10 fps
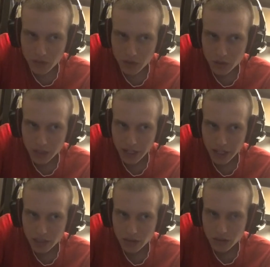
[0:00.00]
So a
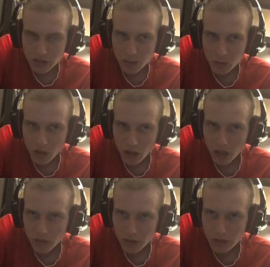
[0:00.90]
Nationals team where
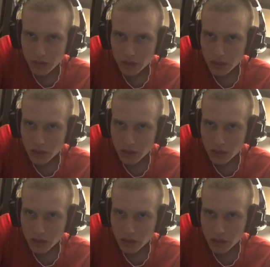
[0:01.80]
offense,